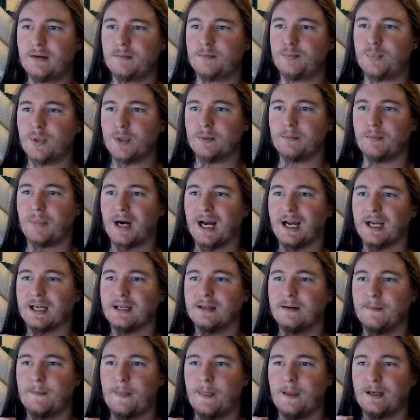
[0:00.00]
But by
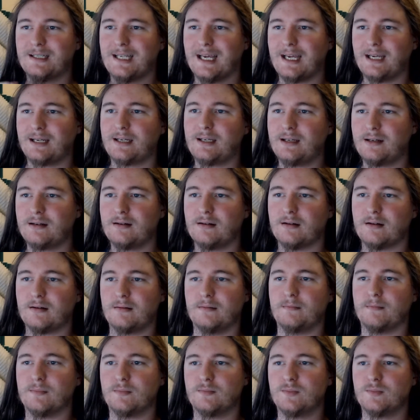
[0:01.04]
taking
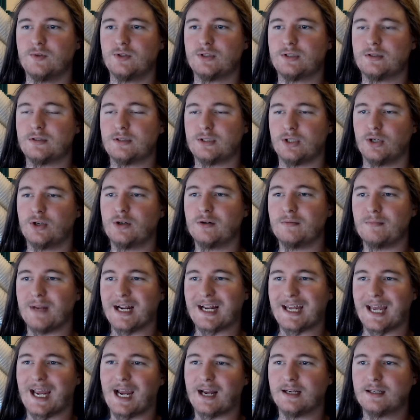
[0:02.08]
certain
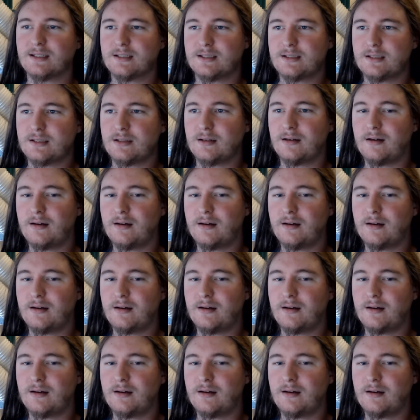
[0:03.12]
mechanics